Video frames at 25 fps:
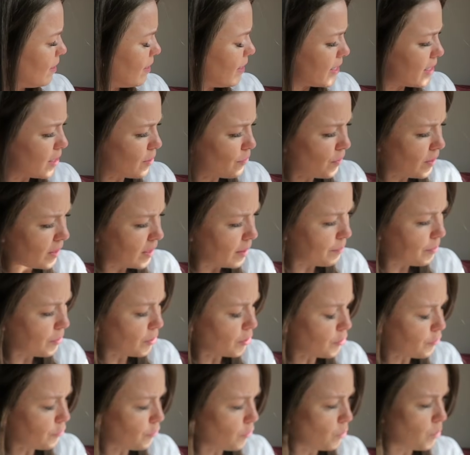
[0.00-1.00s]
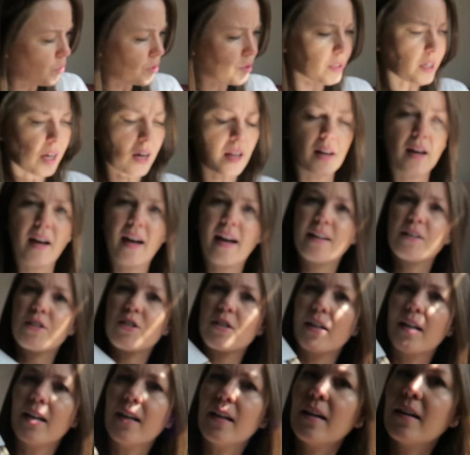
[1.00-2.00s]
really beautiful wood colour
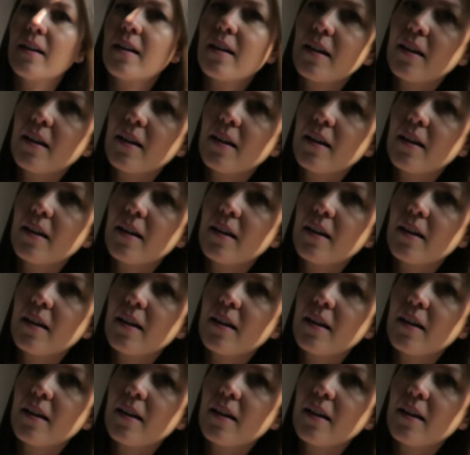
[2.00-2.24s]
actually.